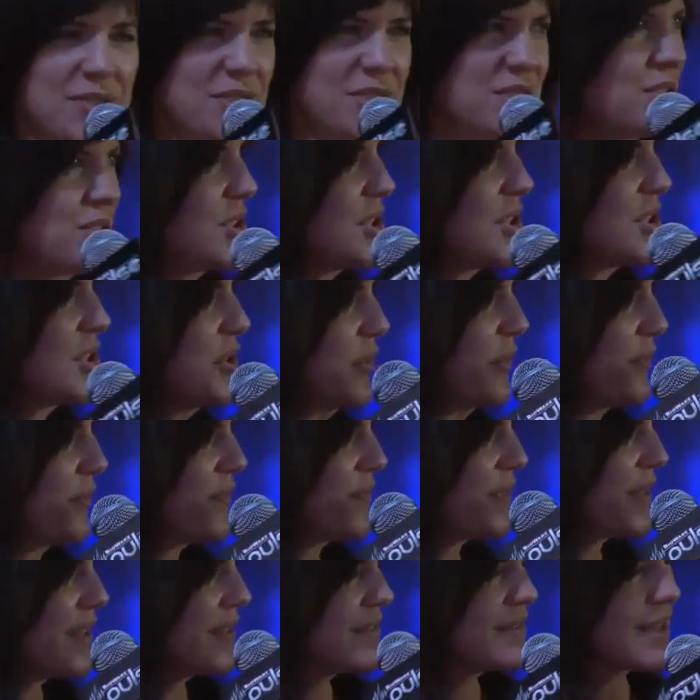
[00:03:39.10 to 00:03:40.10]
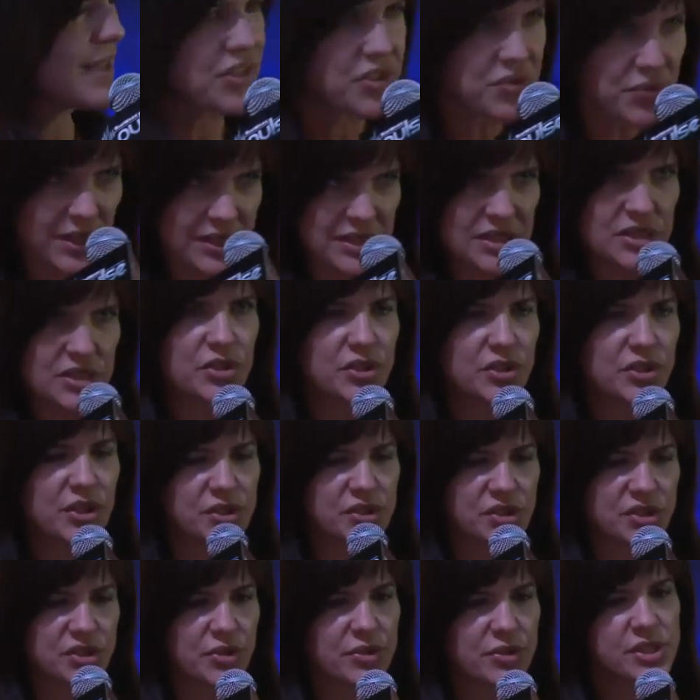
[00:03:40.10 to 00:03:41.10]
you're still you. That thread still
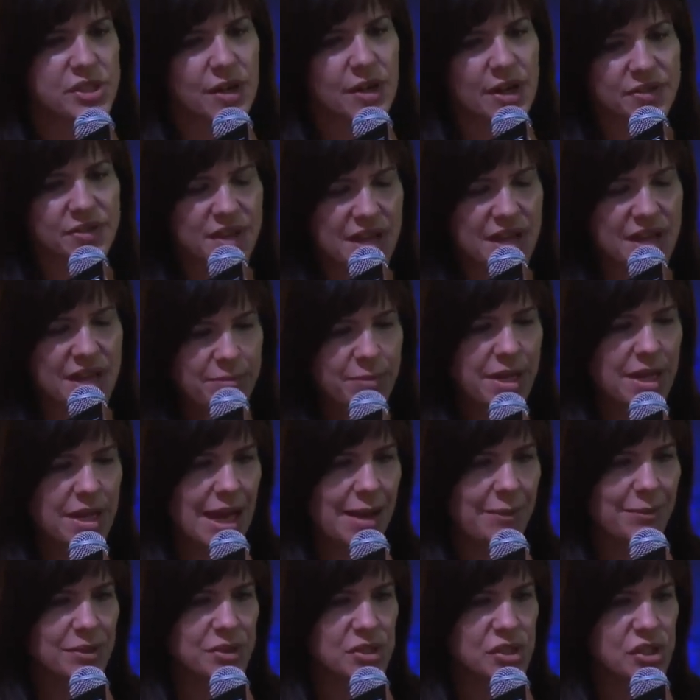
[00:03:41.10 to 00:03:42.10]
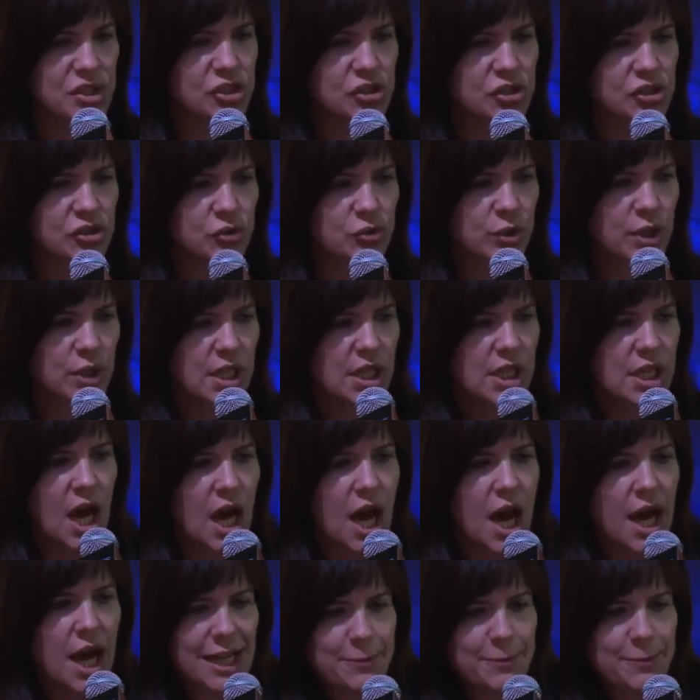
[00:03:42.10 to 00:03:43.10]
goes through. So I think being able to
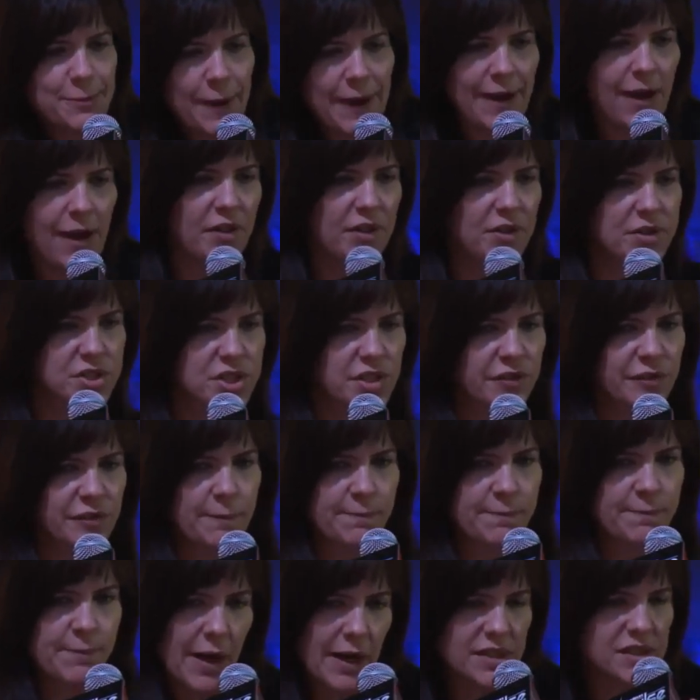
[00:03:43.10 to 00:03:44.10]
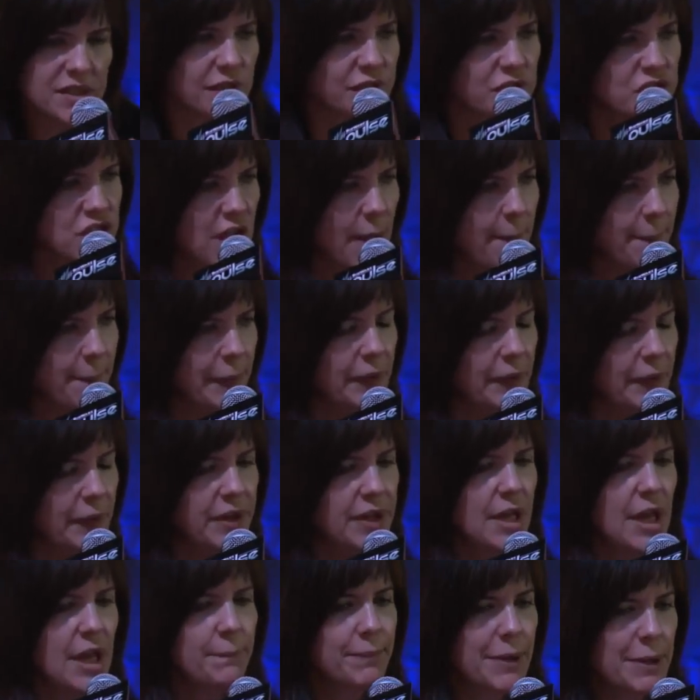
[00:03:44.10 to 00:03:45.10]
occupy all those different parts of
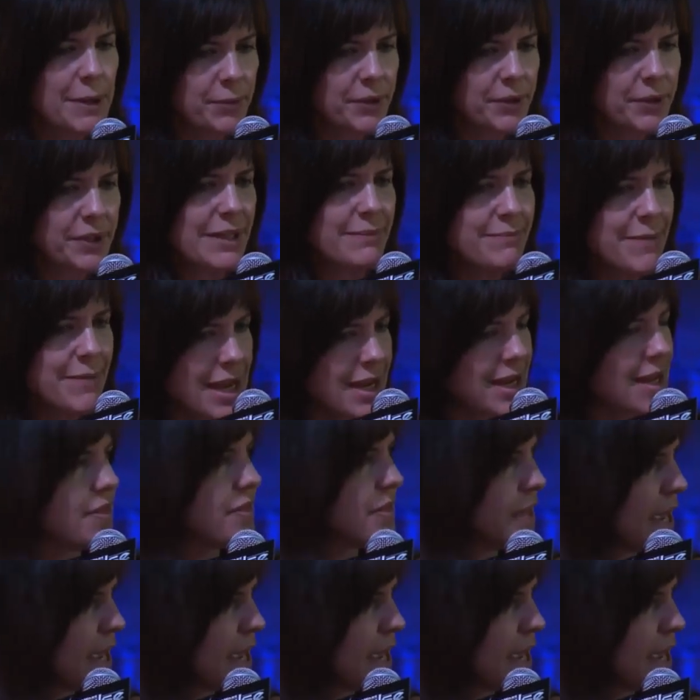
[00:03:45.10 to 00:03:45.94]
Shepard, people can make it